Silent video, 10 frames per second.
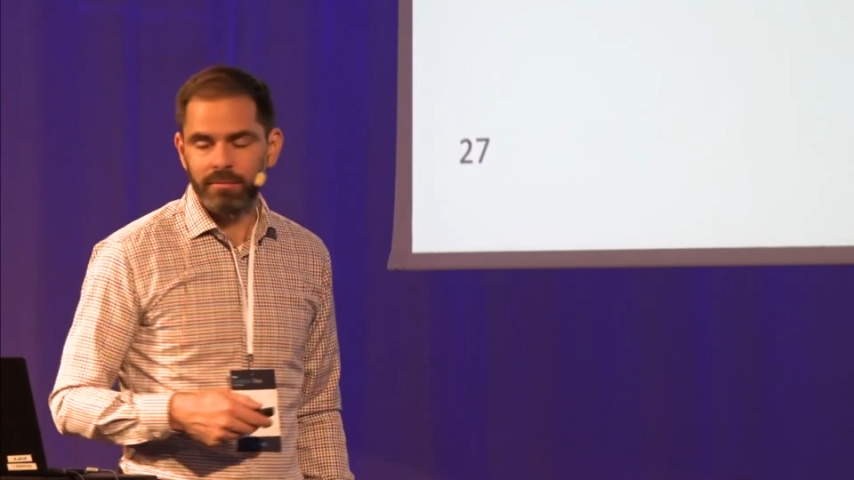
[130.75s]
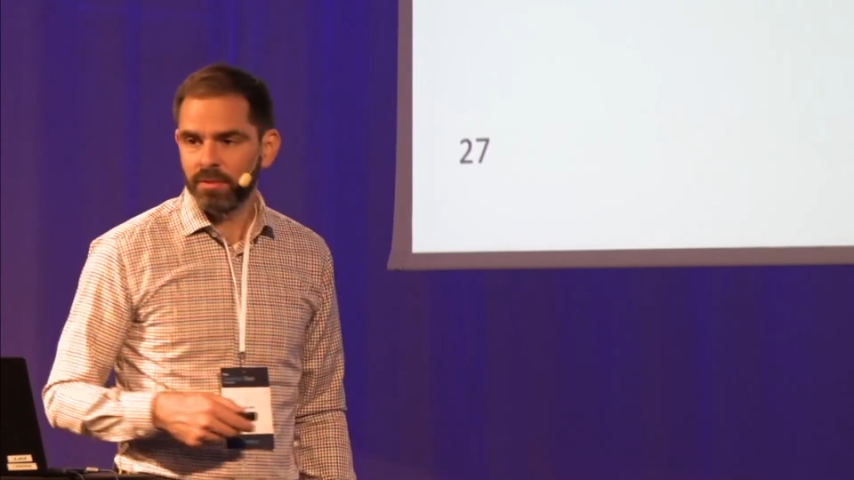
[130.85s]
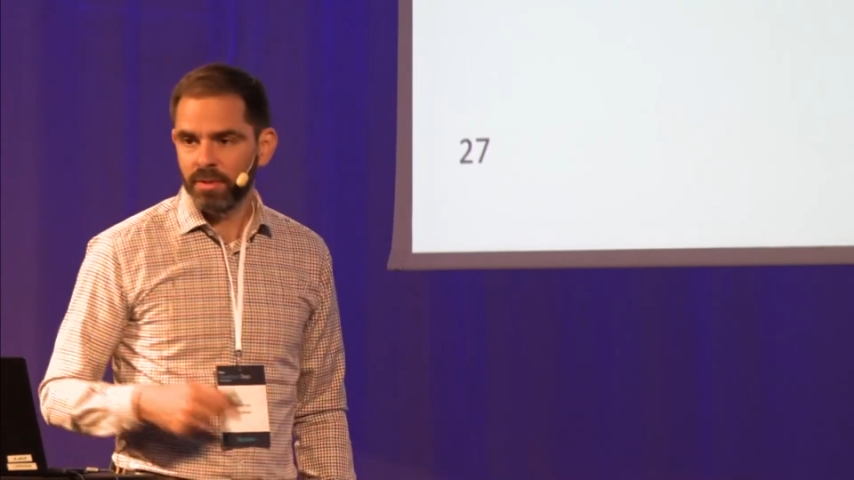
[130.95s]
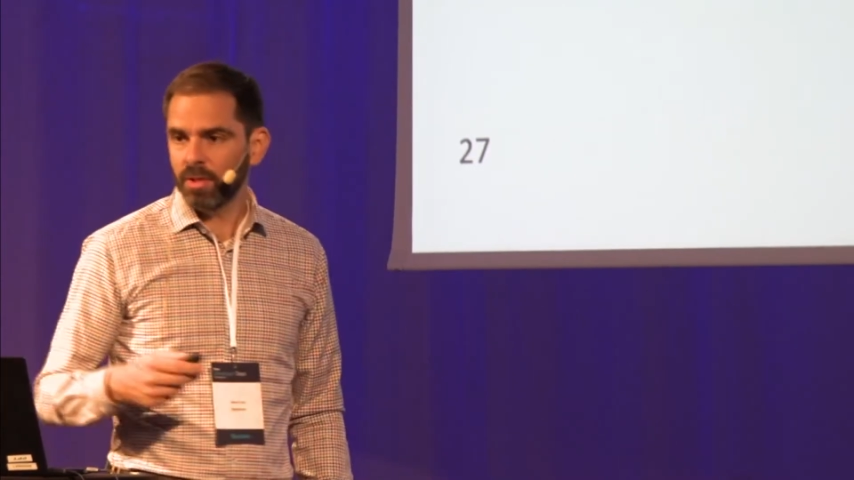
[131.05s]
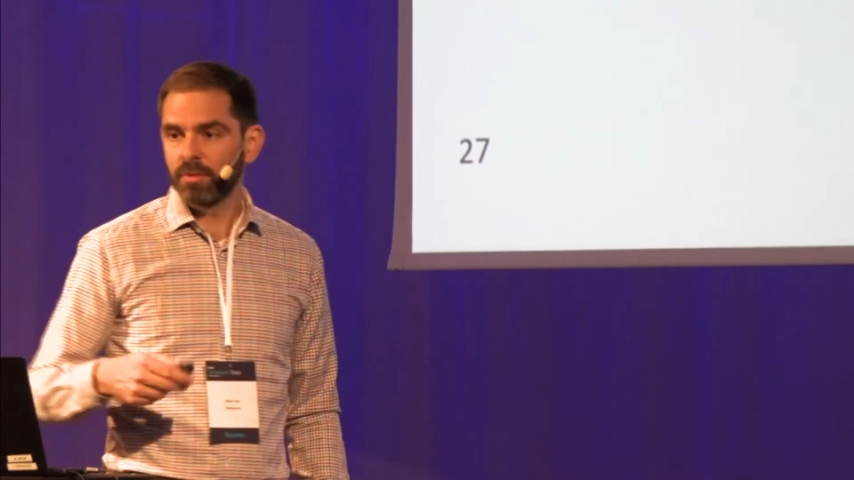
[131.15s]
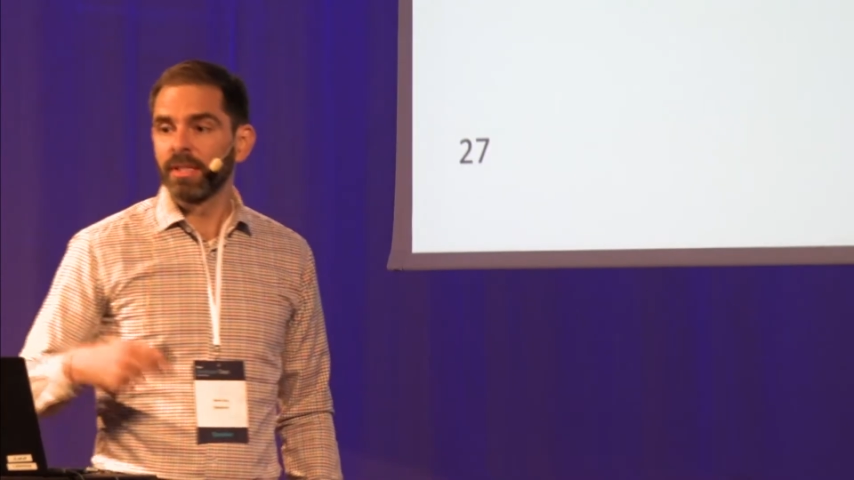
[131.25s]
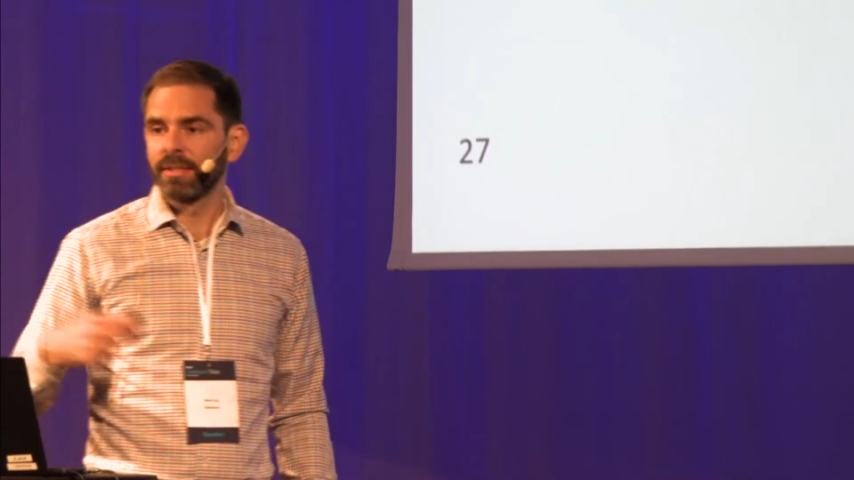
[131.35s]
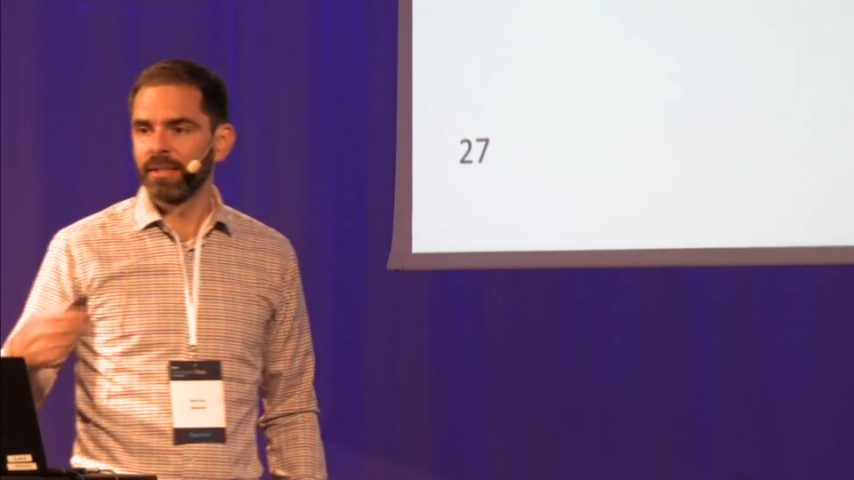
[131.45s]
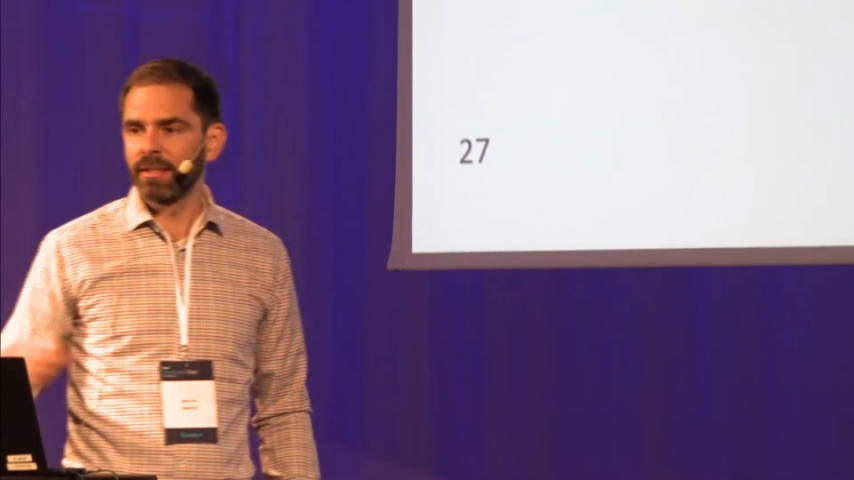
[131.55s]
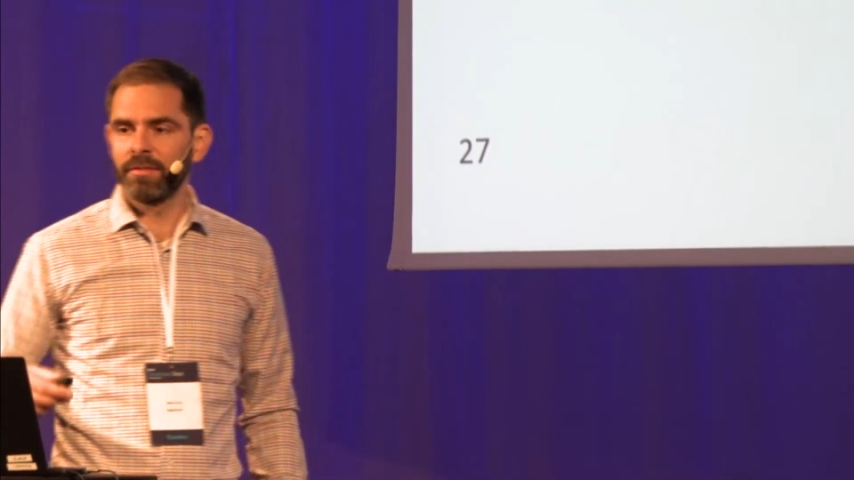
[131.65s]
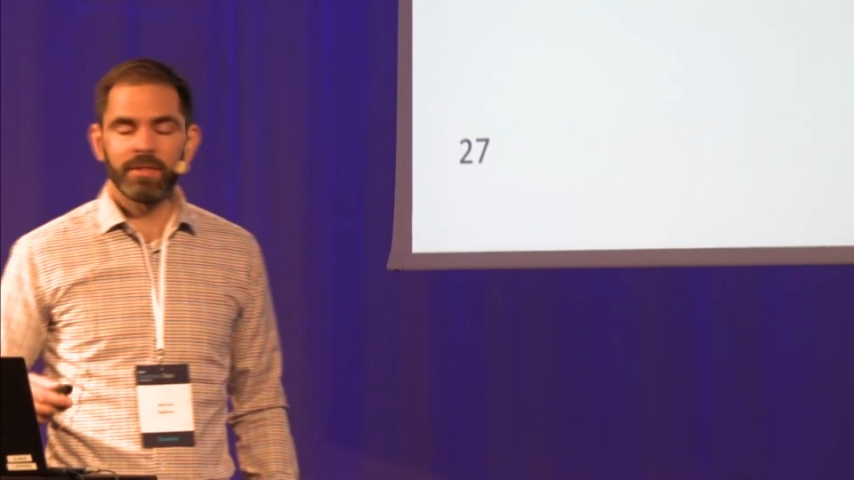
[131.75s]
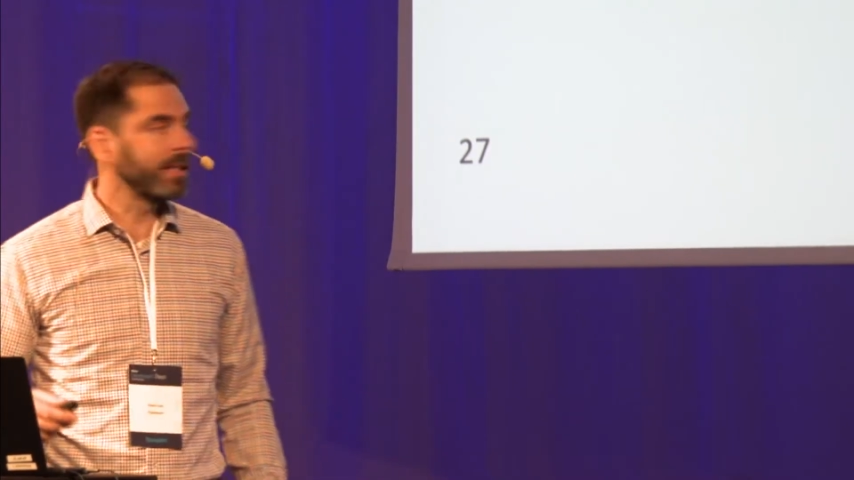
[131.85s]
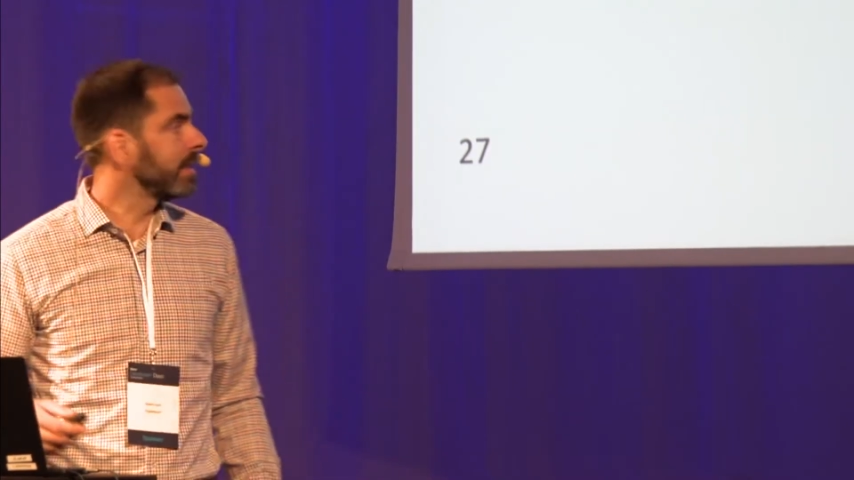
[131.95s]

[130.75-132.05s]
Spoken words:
So delivery